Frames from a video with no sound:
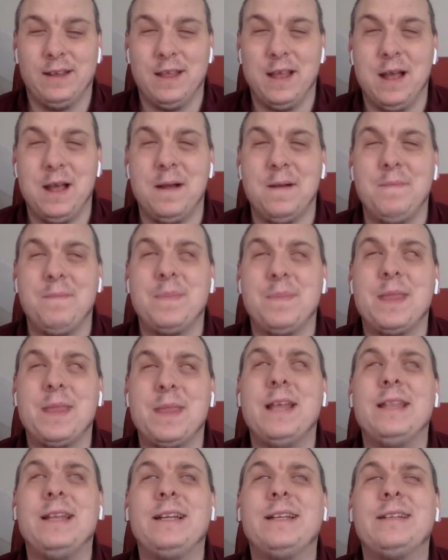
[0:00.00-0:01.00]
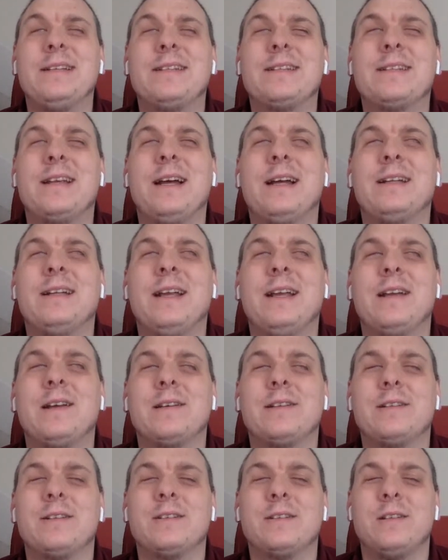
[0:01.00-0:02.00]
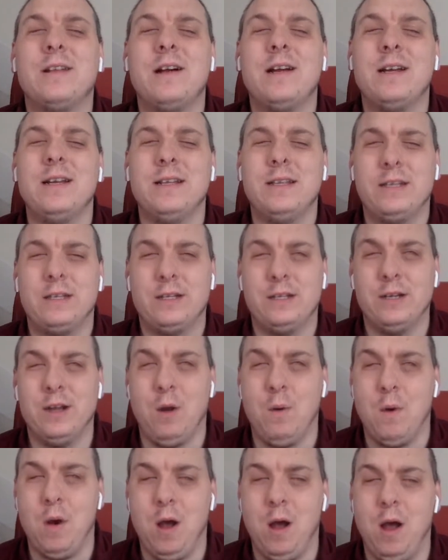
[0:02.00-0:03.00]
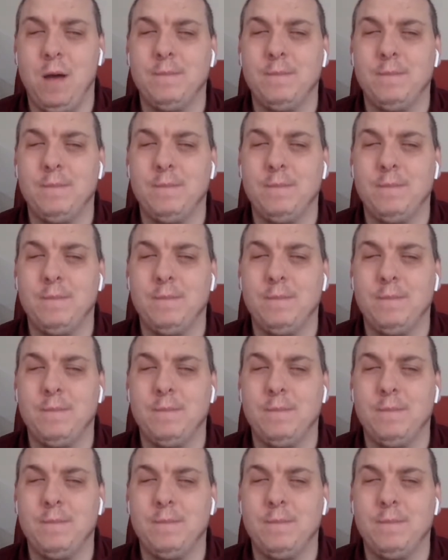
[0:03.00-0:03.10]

And then Saturday, I was just like, you know what?